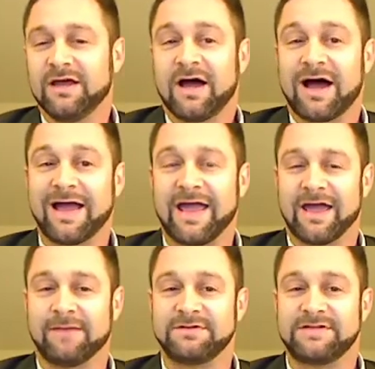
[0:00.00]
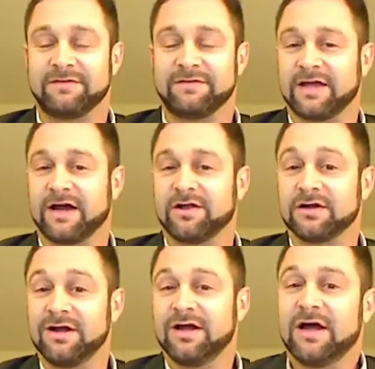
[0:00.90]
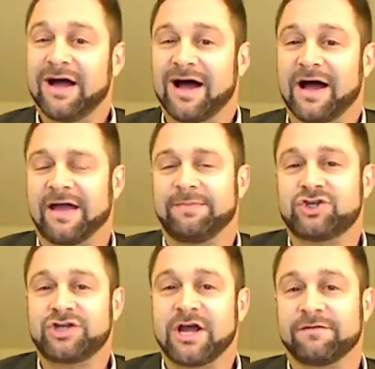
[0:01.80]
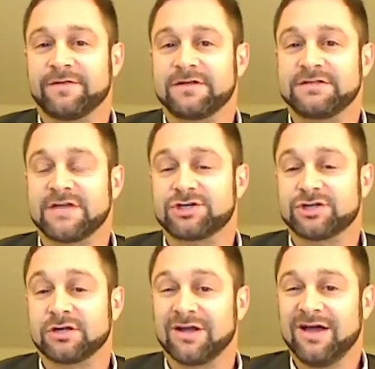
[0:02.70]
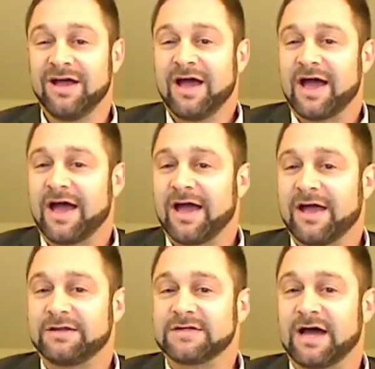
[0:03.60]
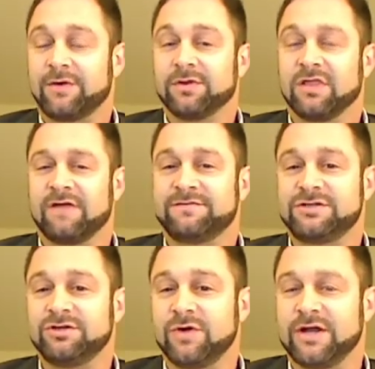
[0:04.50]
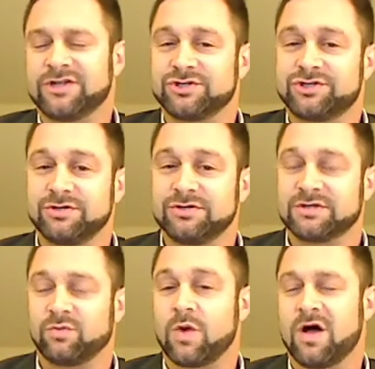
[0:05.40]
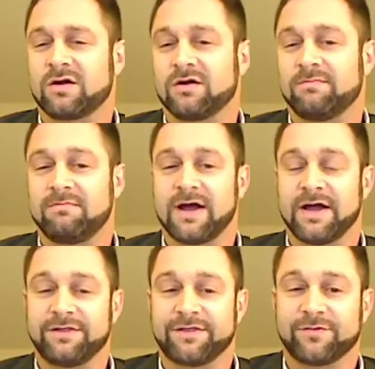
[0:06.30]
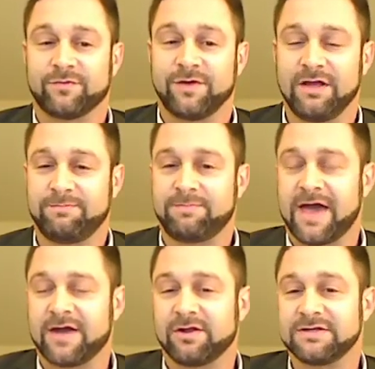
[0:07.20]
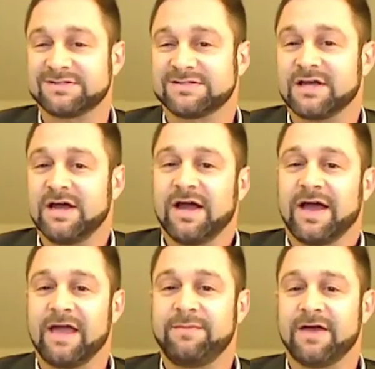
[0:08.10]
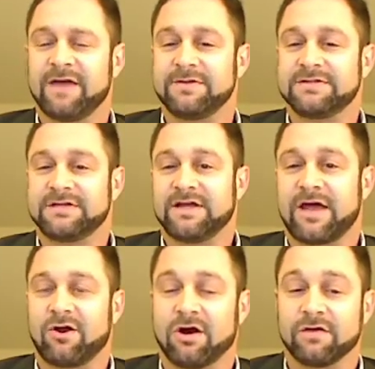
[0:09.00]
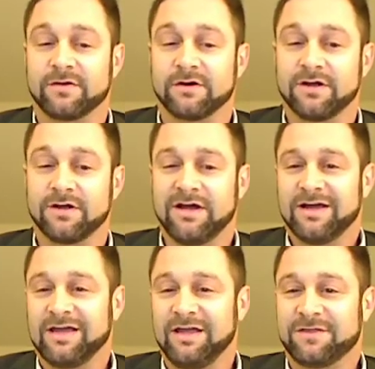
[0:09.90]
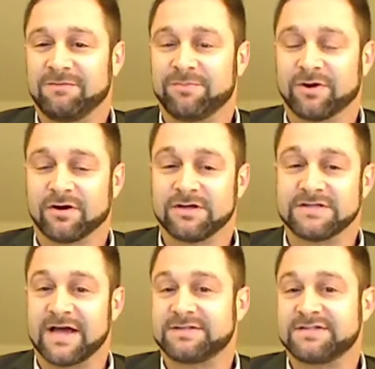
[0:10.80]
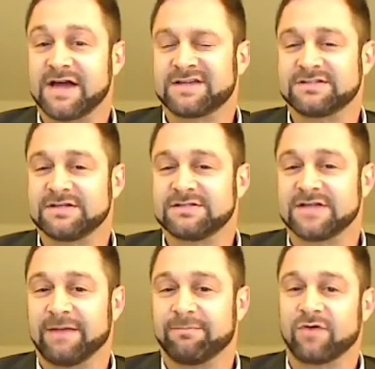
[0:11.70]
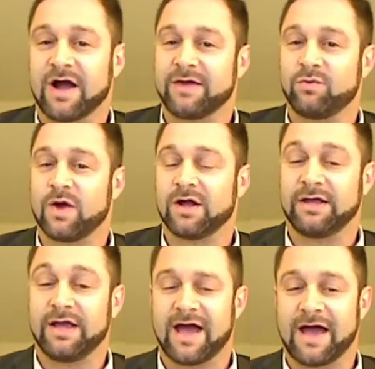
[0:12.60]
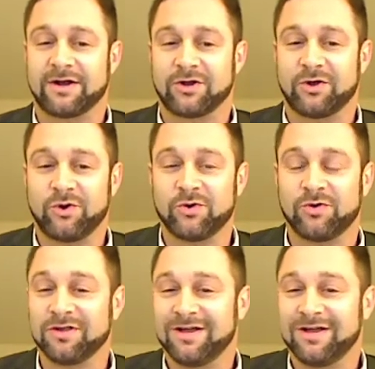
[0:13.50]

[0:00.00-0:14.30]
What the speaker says: I am David Geller. I am the chair for this session, and I would love to introduce and welcome my three panelists, Amy Edmondson at Harvard, Ethan Burris at Texas, and Brian Welle at Google.